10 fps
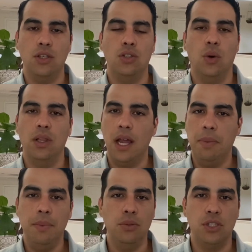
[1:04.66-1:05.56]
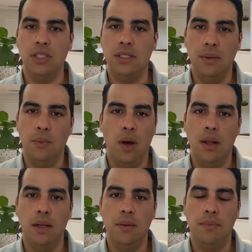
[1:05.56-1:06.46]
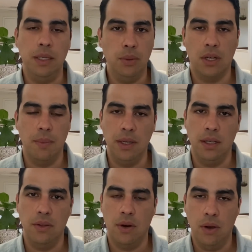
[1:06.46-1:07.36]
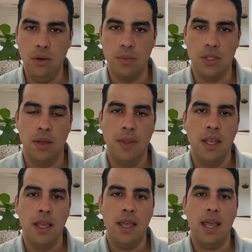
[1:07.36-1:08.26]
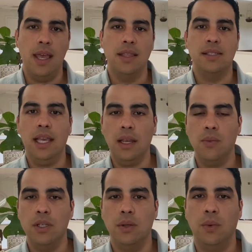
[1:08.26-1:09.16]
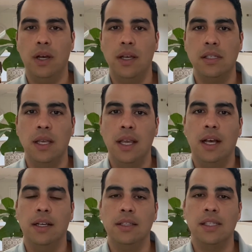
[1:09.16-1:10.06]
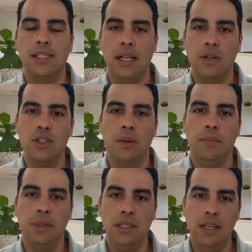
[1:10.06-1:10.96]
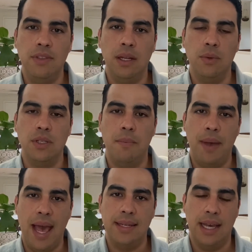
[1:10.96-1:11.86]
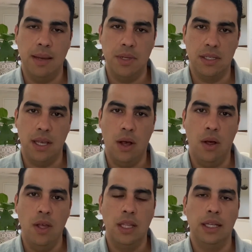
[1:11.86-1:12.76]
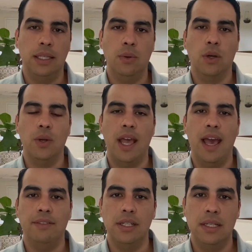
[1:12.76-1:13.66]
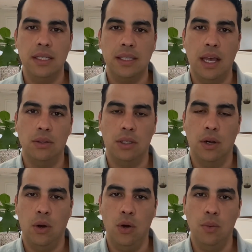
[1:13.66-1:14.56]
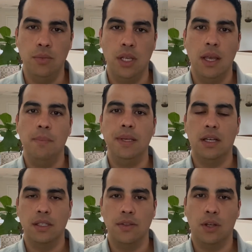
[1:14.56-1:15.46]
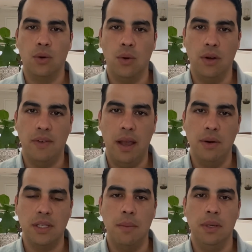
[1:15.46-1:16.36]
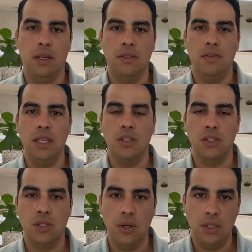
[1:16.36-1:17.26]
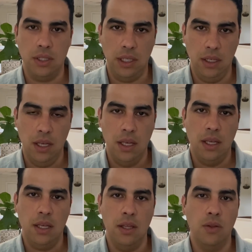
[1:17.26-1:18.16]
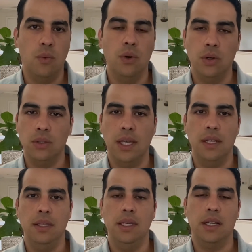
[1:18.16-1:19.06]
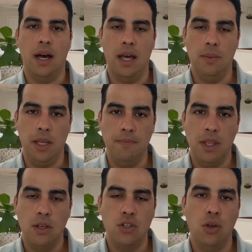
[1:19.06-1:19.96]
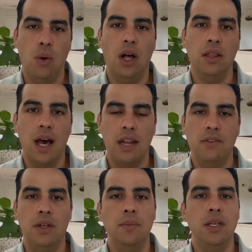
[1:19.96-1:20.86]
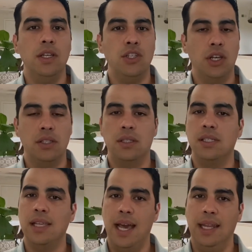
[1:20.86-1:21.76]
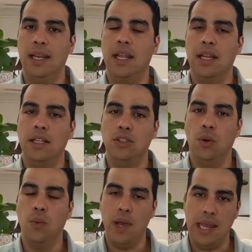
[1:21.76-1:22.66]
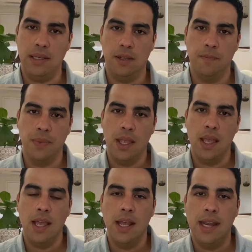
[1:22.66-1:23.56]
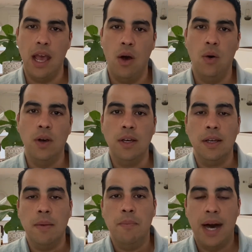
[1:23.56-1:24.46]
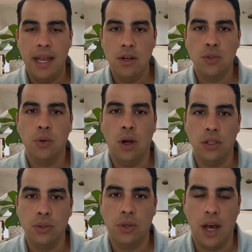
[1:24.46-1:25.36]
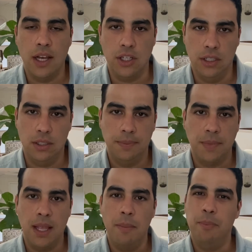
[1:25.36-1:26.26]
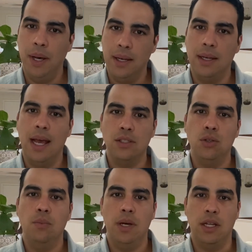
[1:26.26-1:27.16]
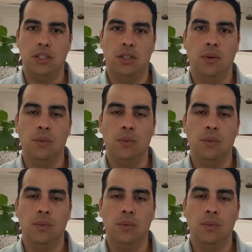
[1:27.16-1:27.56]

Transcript: So a lot of people just didn't want people coming into their homes. And the second reason was the sellers believed that it was a bad time to sell, that they were going to have to discount their homes because of the coronavirus and because of the uncertainty in the world and in the economy. So a lot of them just decided to wait. Now, buyers were also cautious, but not so much.